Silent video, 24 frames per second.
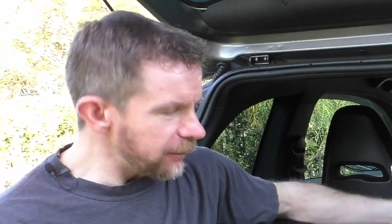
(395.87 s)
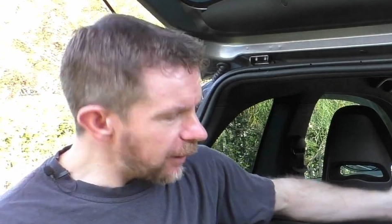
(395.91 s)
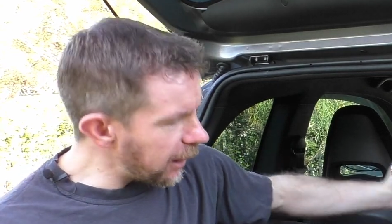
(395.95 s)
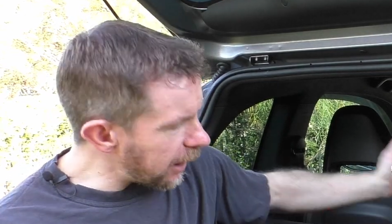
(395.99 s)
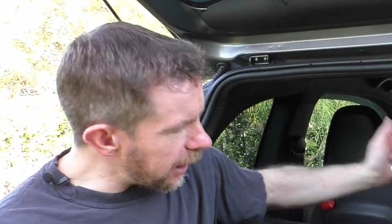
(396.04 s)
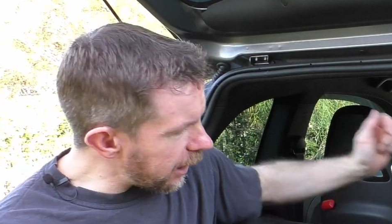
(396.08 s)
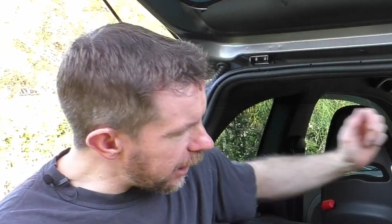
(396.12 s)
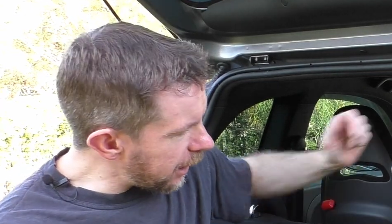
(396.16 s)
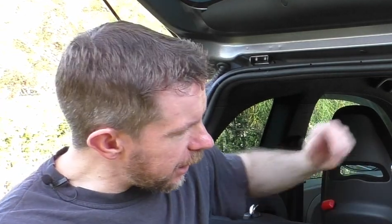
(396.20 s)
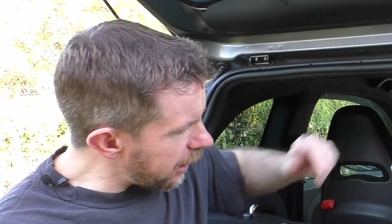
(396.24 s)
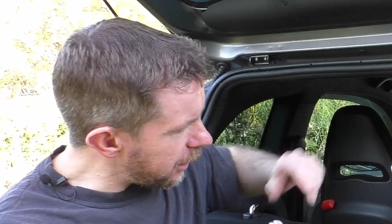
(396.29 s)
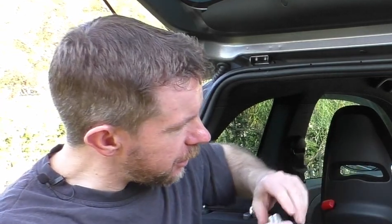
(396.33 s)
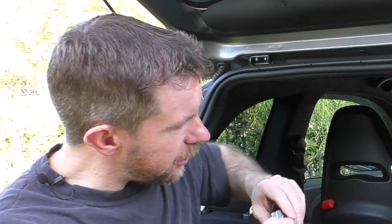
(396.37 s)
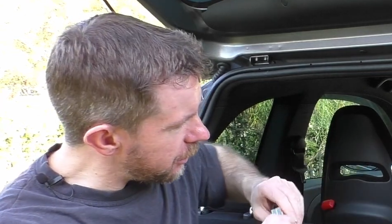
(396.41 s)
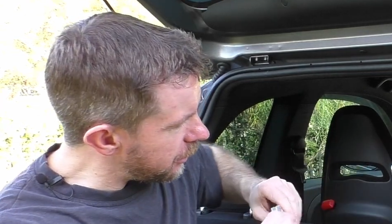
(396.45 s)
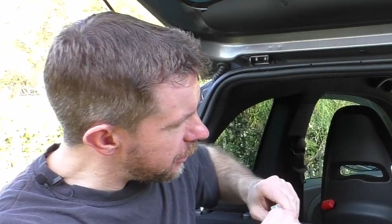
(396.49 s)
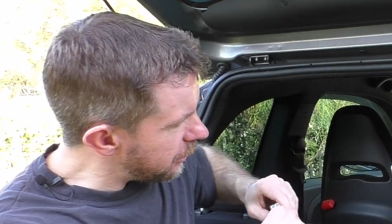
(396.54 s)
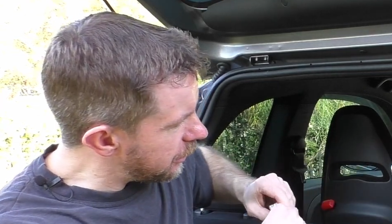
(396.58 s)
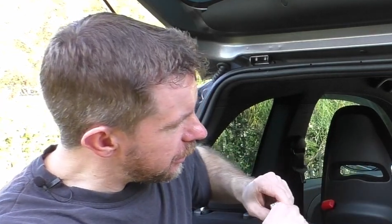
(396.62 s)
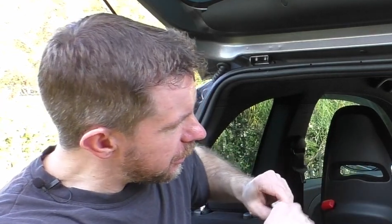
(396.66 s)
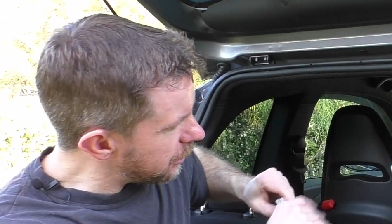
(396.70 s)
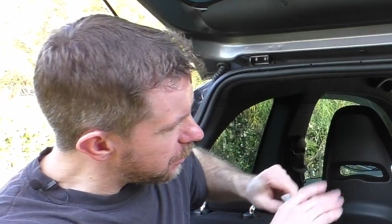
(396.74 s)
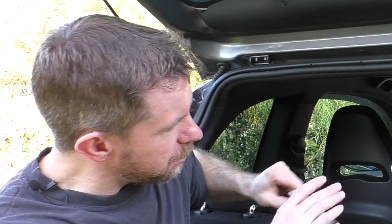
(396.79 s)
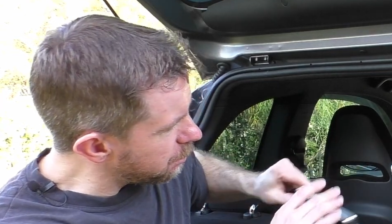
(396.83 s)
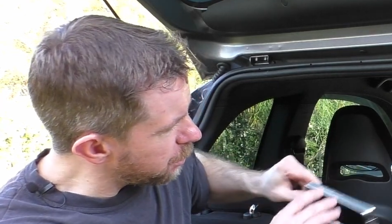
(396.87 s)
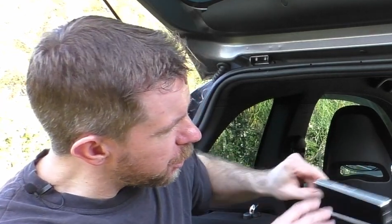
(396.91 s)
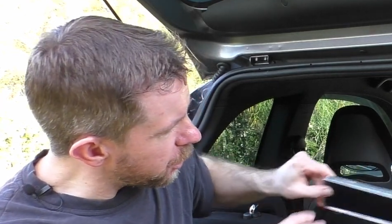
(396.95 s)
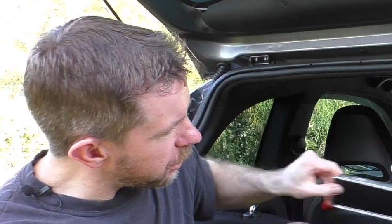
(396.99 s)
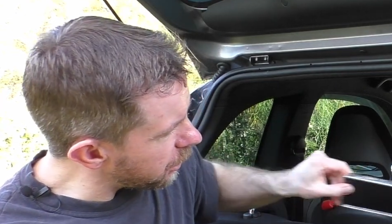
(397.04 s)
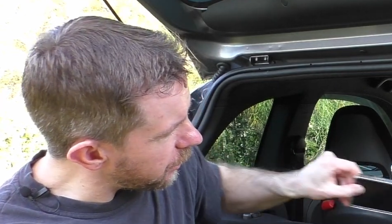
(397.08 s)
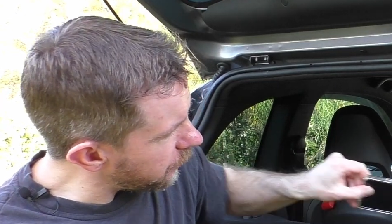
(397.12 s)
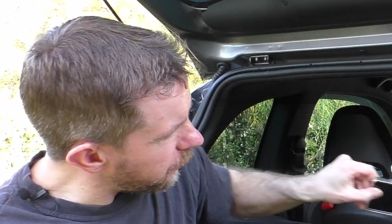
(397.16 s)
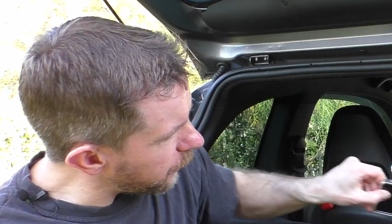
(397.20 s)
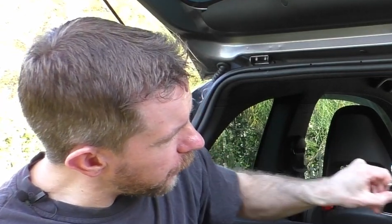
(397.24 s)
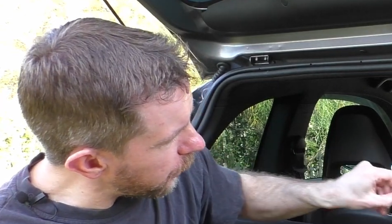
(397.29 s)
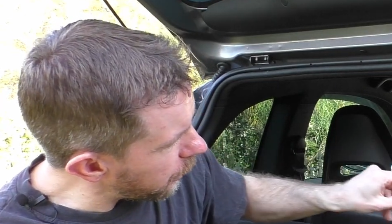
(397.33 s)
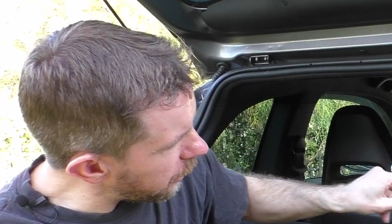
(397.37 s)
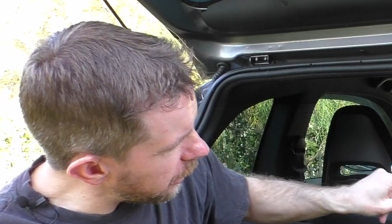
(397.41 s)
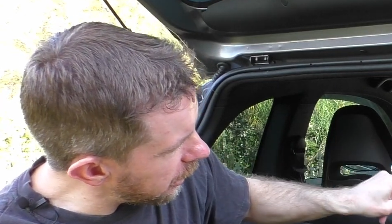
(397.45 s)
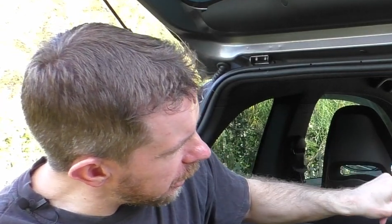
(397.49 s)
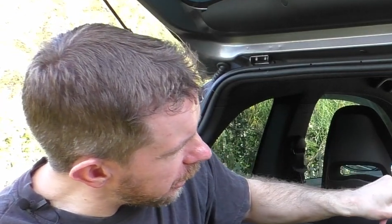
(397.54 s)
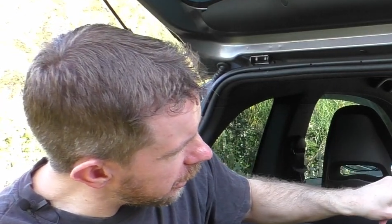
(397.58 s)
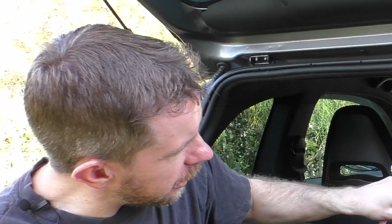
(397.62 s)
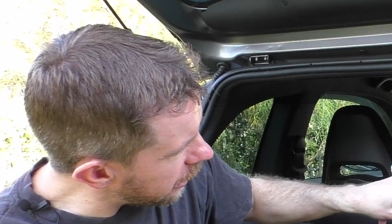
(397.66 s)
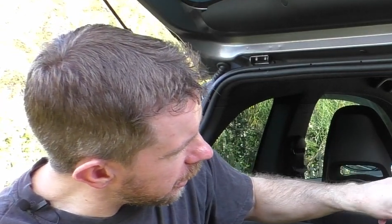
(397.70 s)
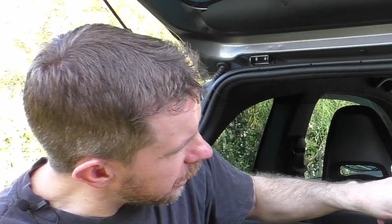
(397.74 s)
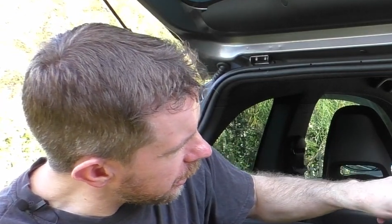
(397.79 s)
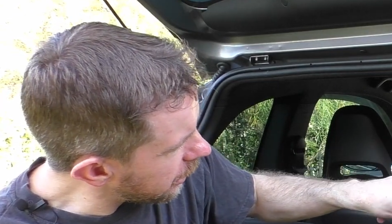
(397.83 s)
and put the phone
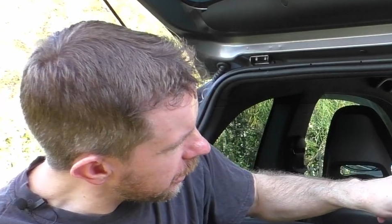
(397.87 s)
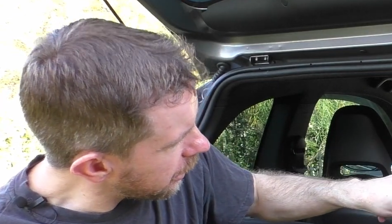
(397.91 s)
in